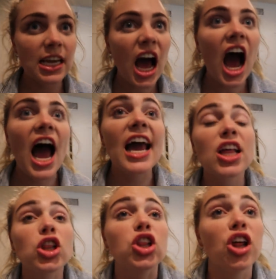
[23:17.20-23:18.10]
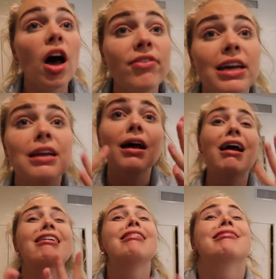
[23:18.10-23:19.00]
I love it. You're
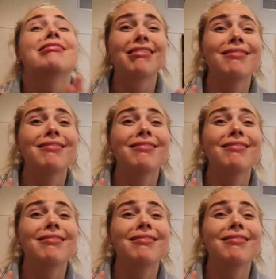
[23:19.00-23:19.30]
welcome